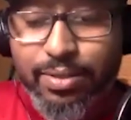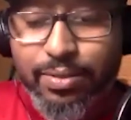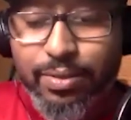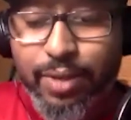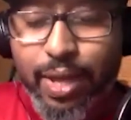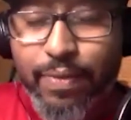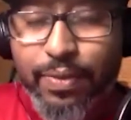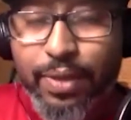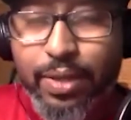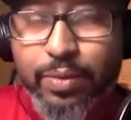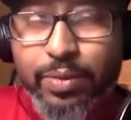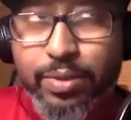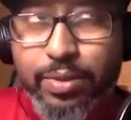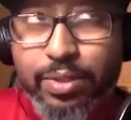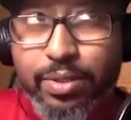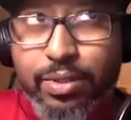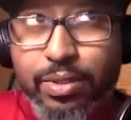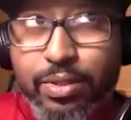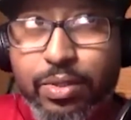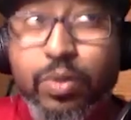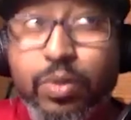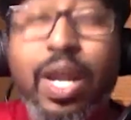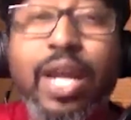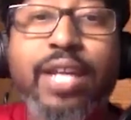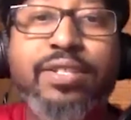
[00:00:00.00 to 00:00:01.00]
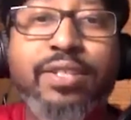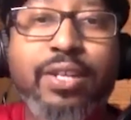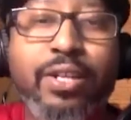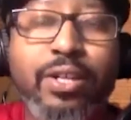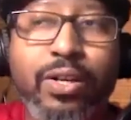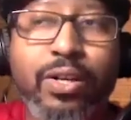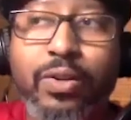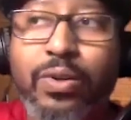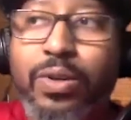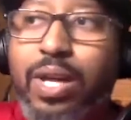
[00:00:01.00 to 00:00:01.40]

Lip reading: I think 2 days ago,